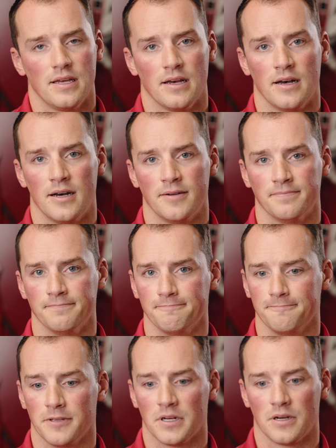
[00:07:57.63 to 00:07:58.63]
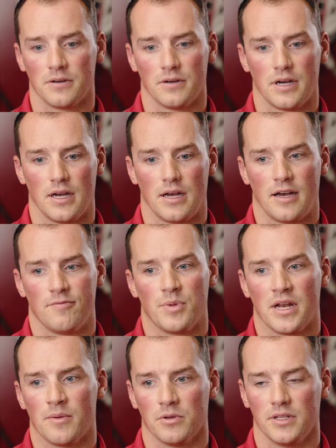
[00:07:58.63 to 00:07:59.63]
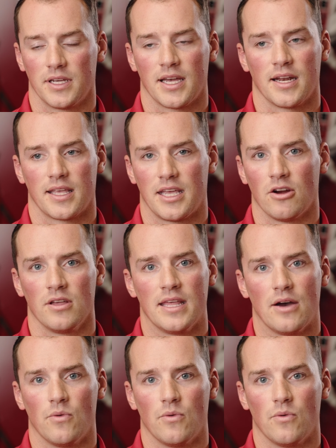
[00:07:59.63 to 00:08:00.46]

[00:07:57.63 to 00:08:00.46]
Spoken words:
I've been able to kind of carry that